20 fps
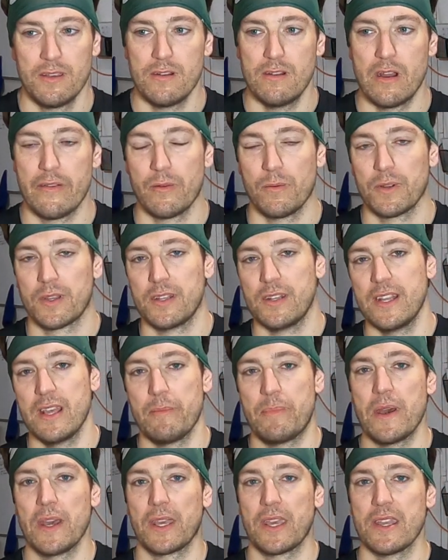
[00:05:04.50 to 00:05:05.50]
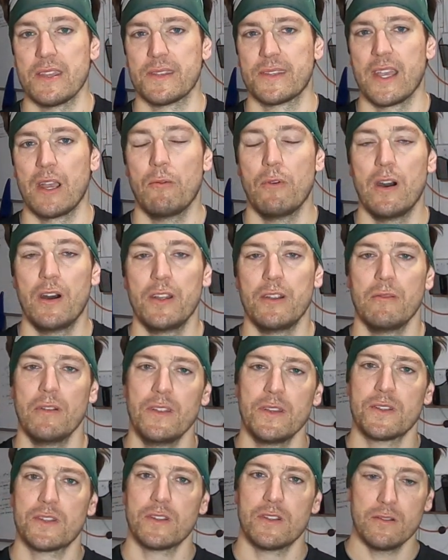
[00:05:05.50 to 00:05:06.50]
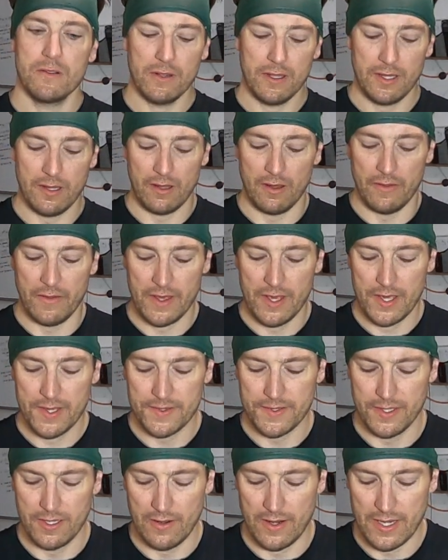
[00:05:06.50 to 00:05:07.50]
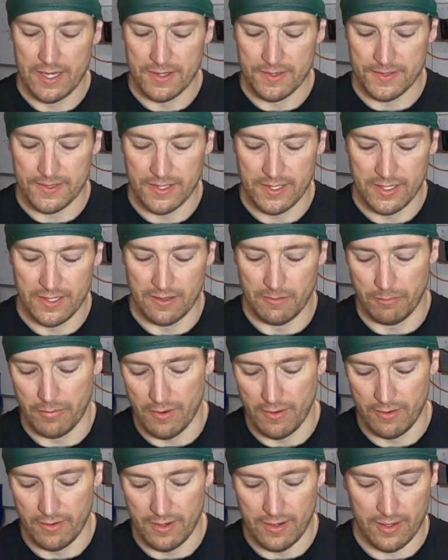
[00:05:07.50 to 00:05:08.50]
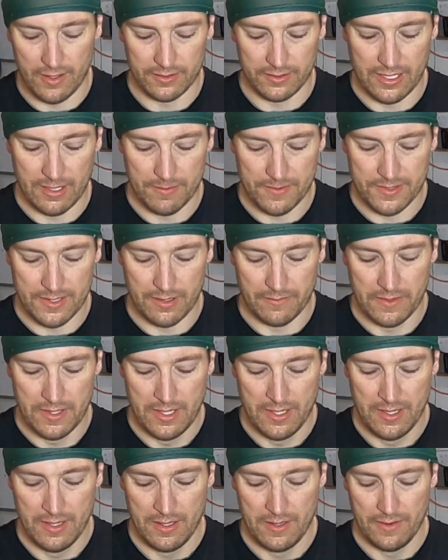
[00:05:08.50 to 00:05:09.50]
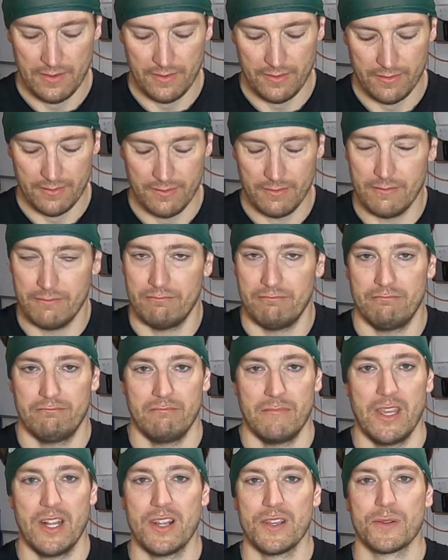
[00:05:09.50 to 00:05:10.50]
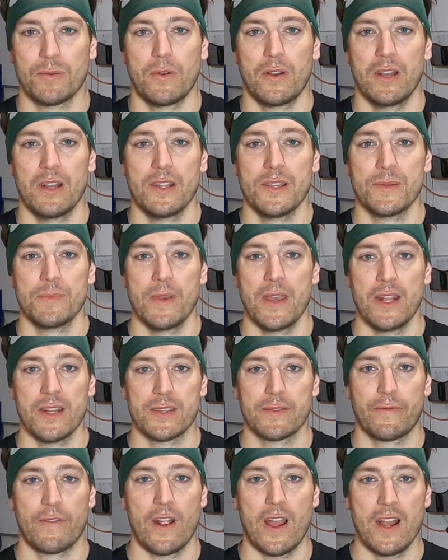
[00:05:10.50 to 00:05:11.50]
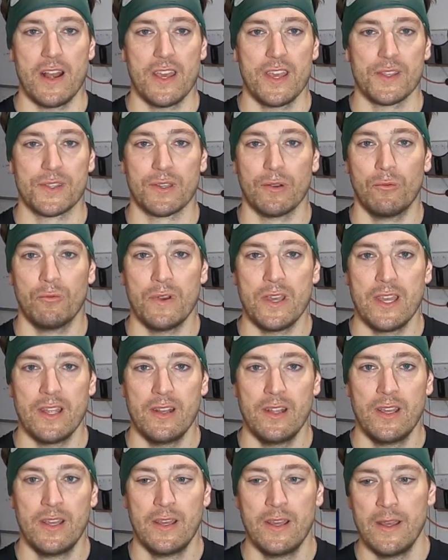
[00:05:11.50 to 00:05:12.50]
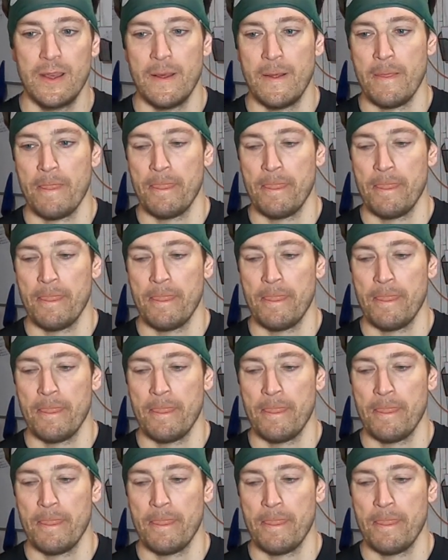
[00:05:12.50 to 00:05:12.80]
You know, everyone can nitpick it and say, well, you really should do a little of this. You know, I didn't see any of the bird dog type of stuff. It is what it is, man. It's Friday, it's a win.